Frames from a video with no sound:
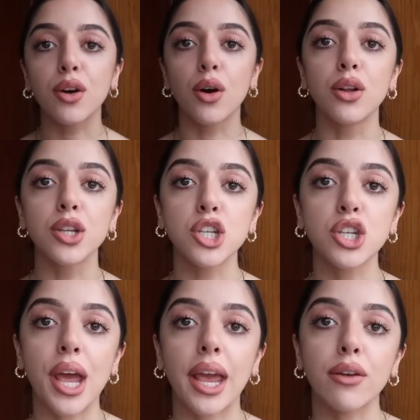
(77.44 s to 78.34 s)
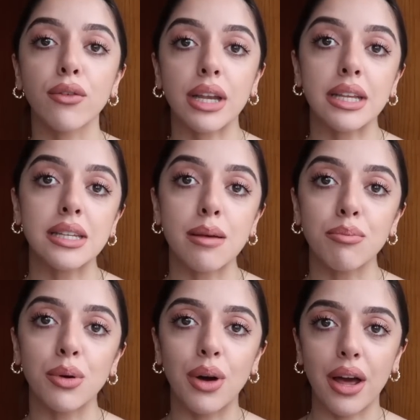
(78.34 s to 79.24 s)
gold chain, really simple.